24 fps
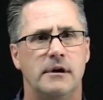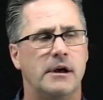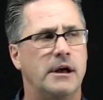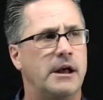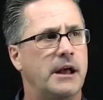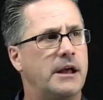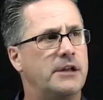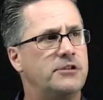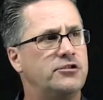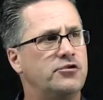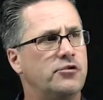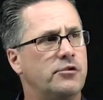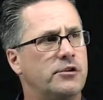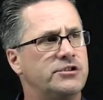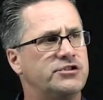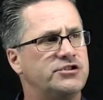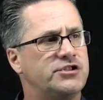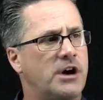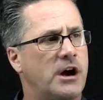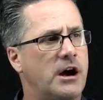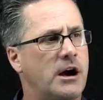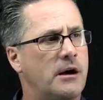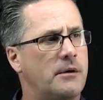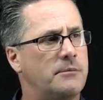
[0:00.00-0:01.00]
And your
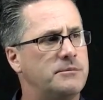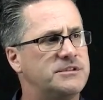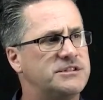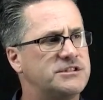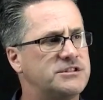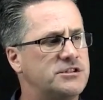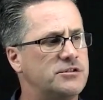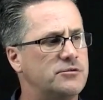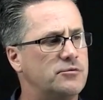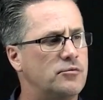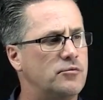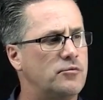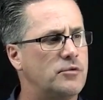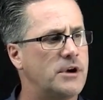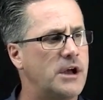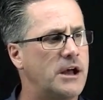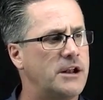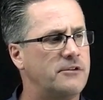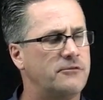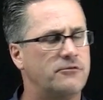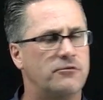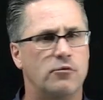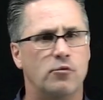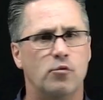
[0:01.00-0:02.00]
job is to kind
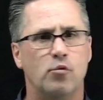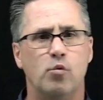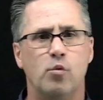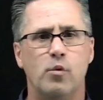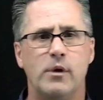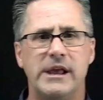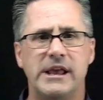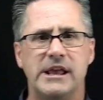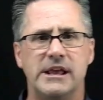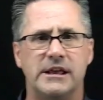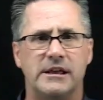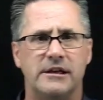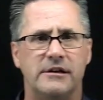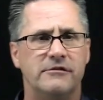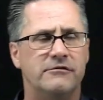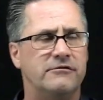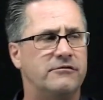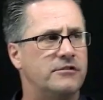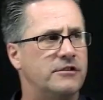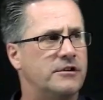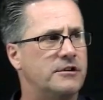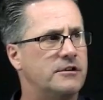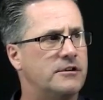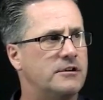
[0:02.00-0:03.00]
of weave